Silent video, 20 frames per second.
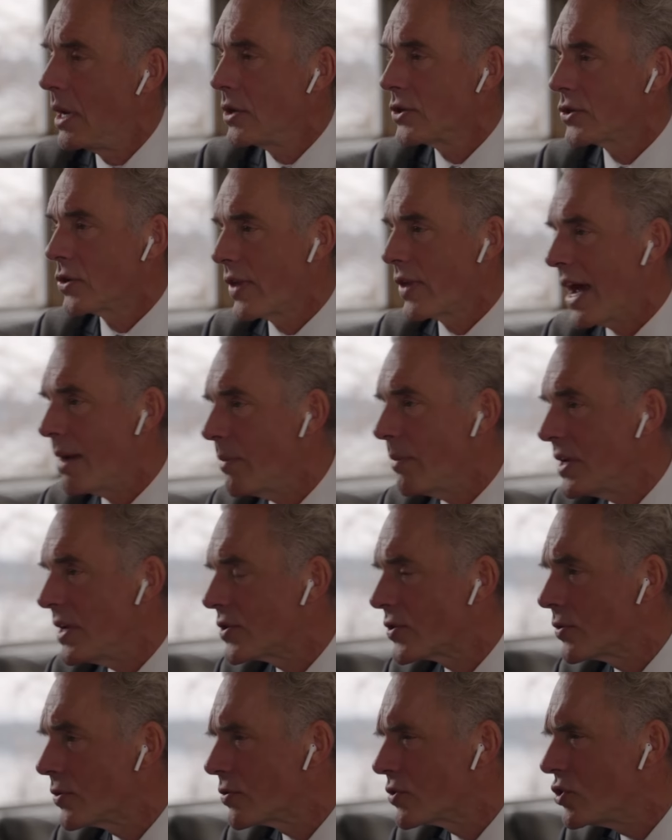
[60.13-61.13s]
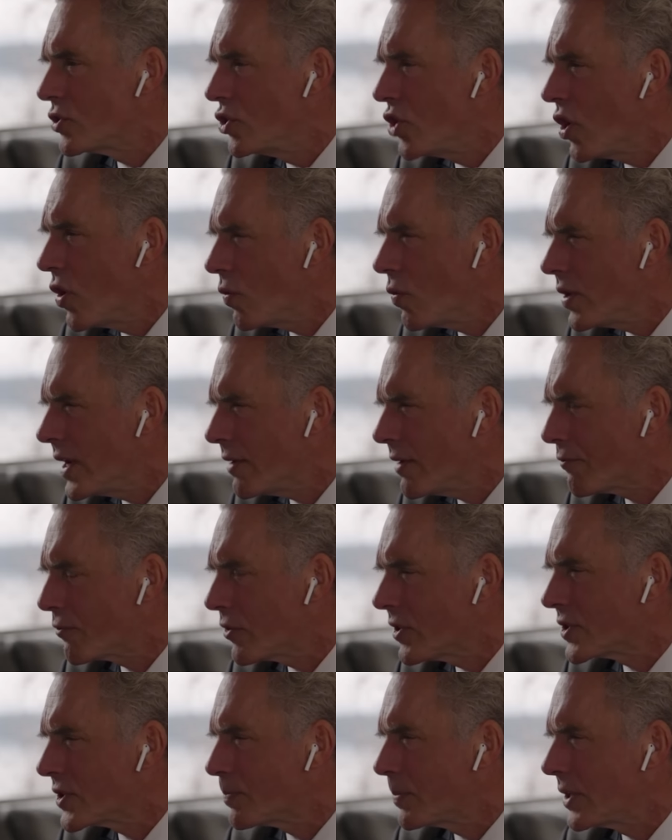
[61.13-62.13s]
So that means there's no
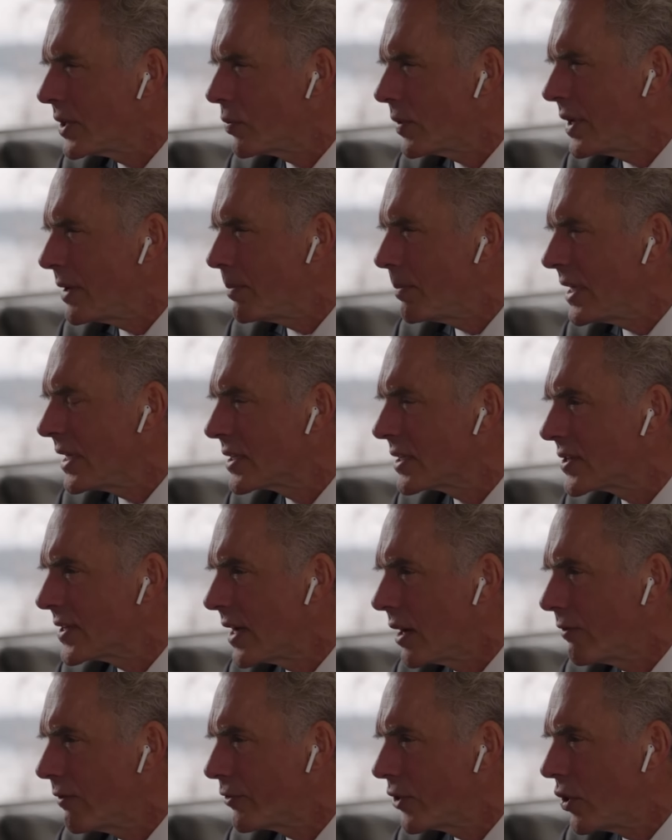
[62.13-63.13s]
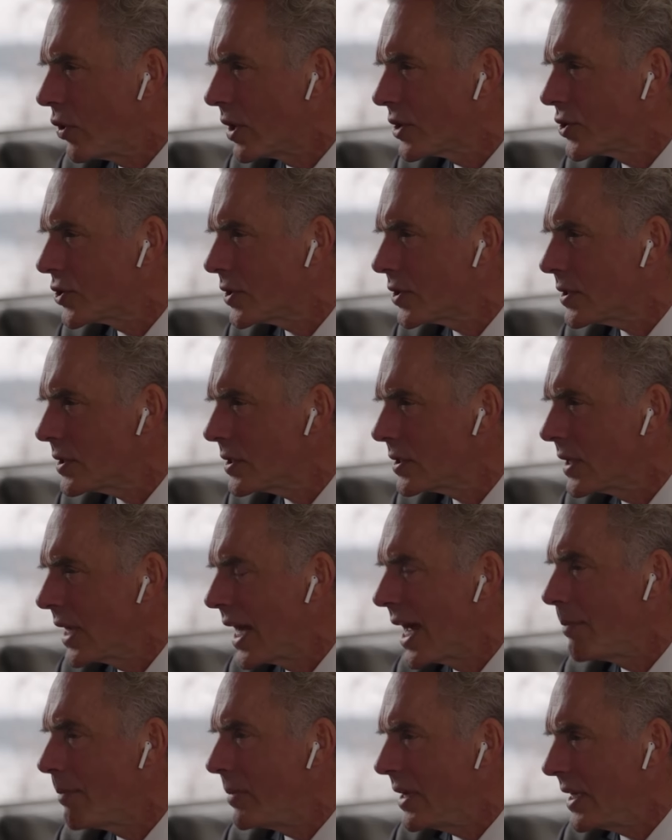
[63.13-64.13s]
difference between being self-conscious
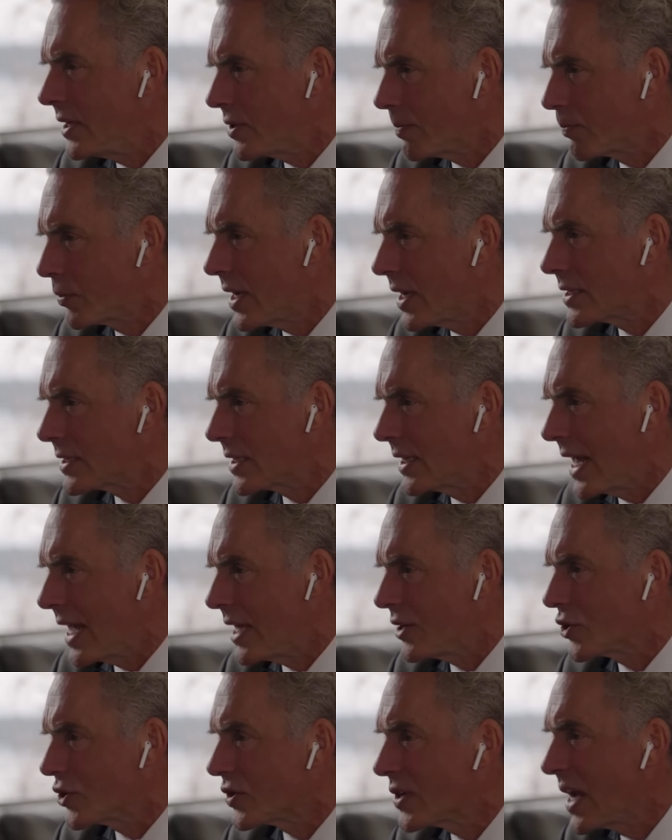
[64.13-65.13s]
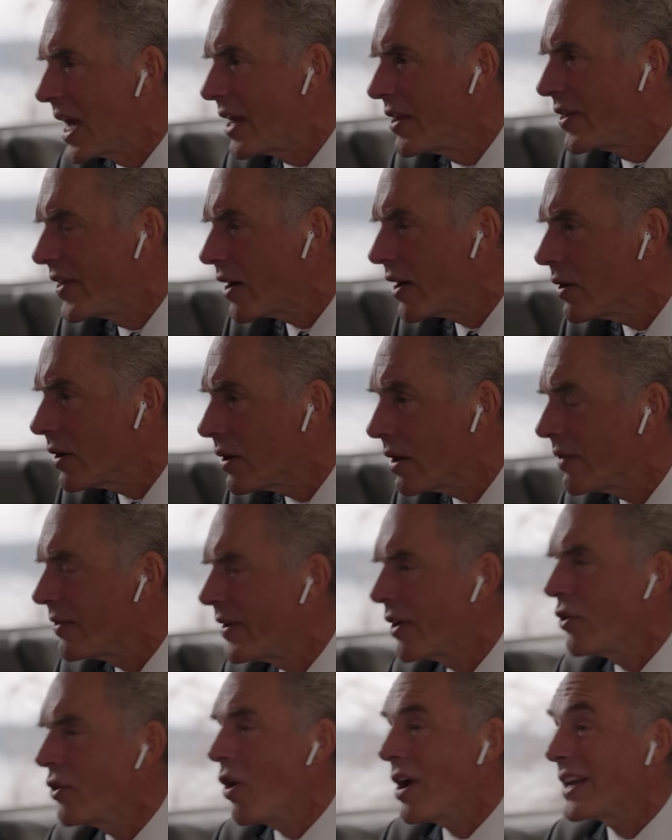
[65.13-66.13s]
and being depressed and anxious. They're
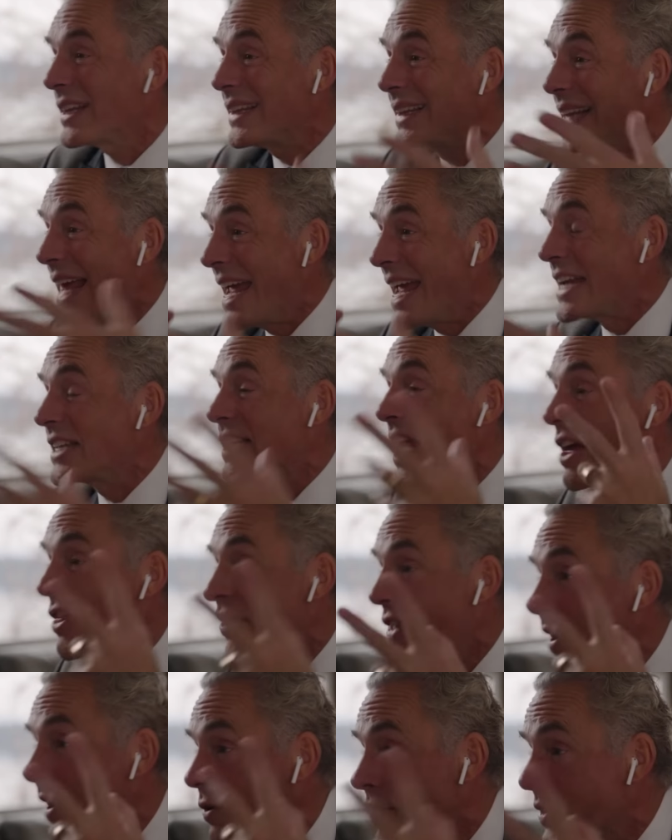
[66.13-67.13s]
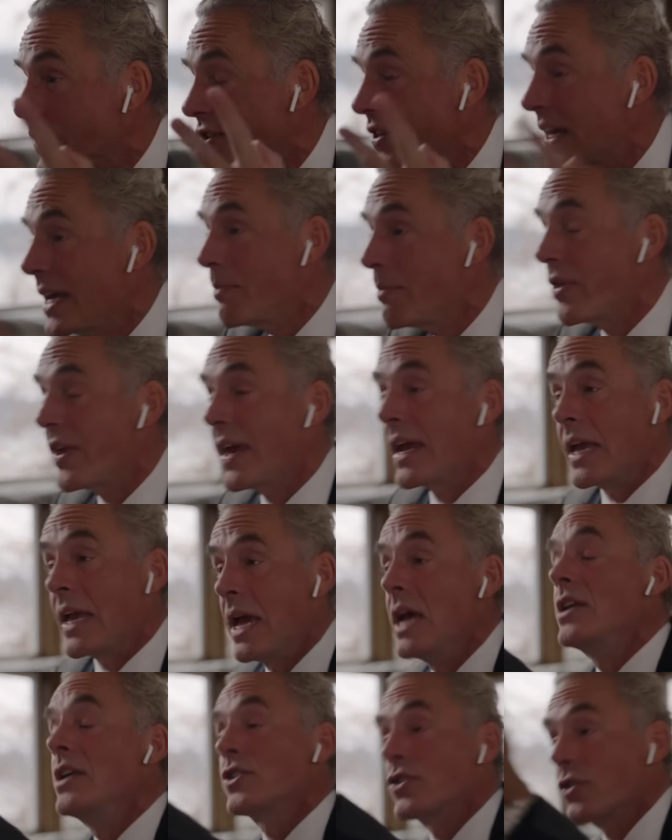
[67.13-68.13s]
they're not linked. They're the same thing.
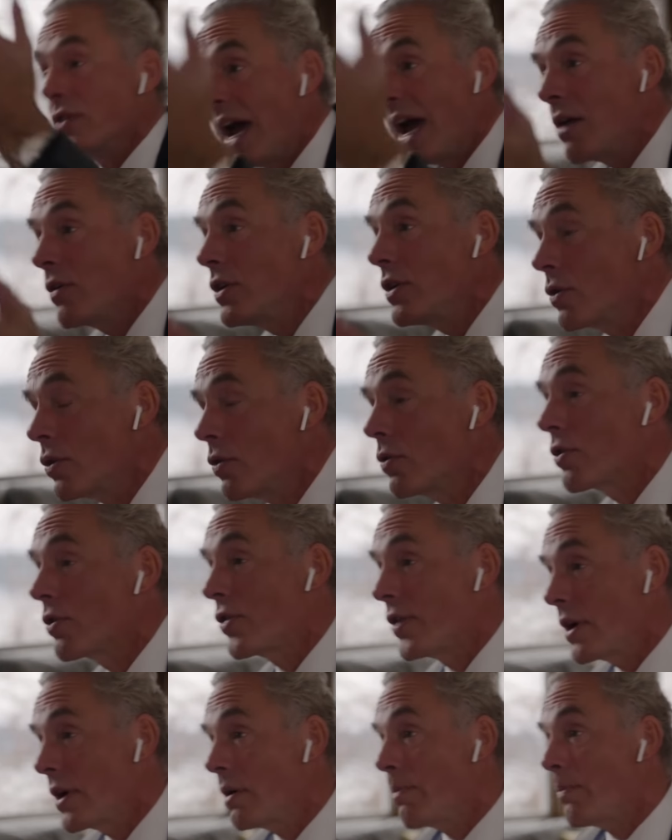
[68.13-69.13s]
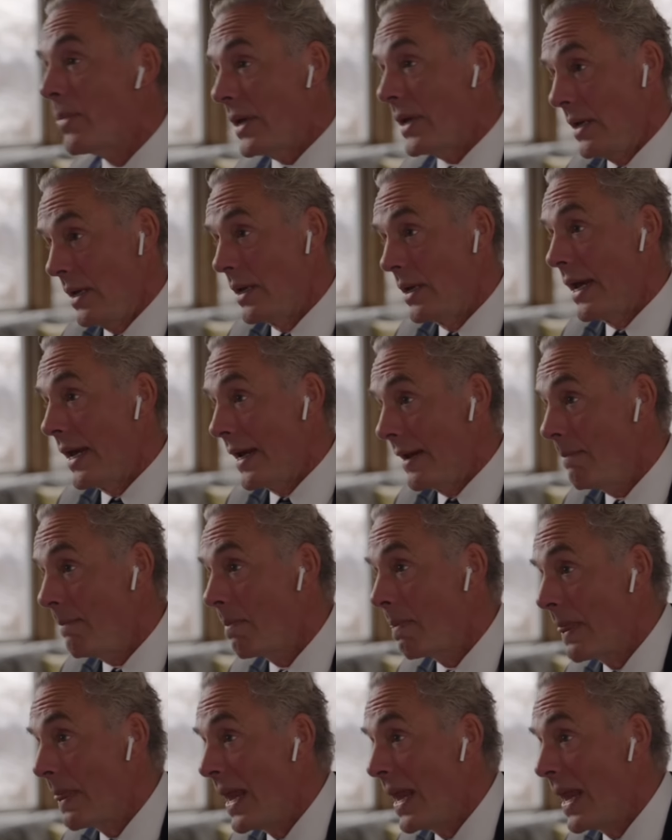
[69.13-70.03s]
So now you go to therapy, okay?